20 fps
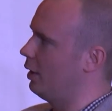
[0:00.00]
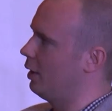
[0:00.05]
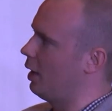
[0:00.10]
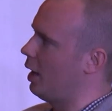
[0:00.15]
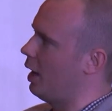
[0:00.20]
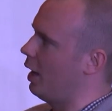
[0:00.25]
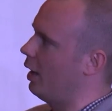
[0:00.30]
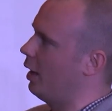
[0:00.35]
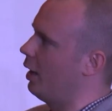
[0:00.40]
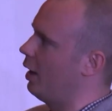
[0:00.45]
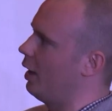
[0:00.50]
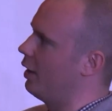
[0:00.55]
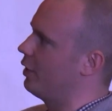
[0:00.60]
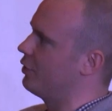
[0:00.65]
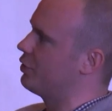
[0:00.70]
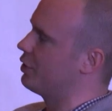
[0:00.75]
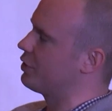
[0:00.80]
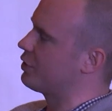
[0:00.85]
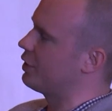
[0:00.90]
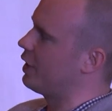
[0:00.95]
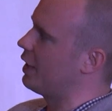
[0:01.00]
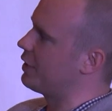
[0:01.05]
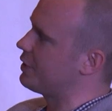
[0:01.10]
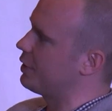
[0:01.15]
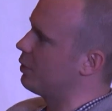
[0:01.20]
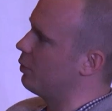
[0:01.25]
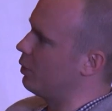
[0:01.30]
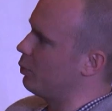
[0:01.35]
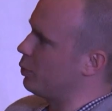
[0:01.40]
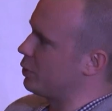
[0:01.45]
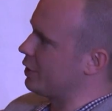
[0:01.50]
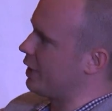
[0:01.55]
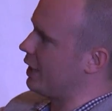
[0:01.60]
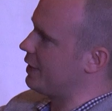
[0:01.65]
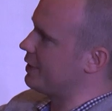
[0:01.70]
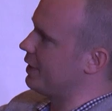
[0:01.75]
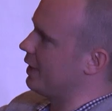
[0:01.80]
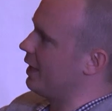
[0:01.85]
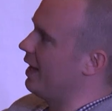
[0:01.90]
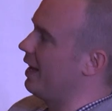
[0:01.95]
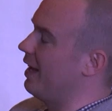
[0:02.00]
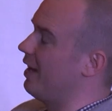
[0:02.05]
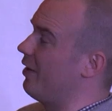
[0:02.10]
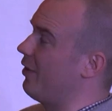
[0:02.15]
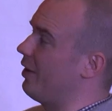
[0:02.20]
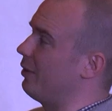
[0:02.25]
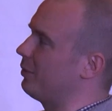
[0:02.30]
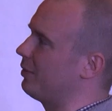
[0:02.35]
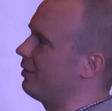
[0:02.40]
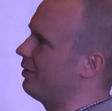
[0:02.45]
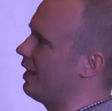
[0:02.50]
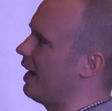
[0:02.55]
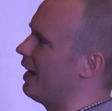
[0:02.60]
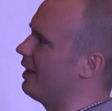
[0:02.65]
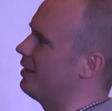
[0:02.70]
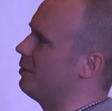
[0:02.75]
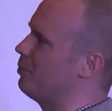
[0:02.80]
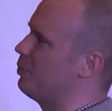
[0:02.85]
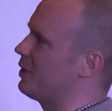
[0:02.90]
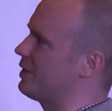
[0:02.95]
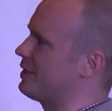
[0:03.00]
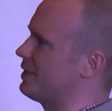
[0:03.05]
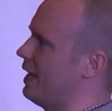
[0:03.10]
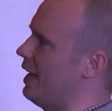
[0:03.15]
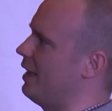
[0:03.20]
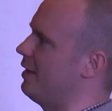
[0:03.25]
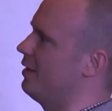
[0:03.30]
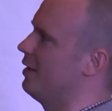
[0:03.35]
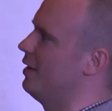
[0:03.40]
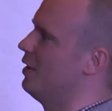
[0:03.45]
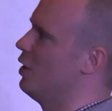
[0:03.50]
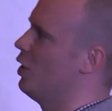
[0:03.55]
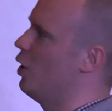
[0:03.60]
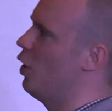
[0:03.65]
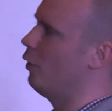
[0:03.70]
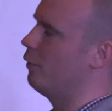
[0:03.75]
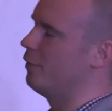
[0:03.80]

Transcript: I was guessing. Around 90% of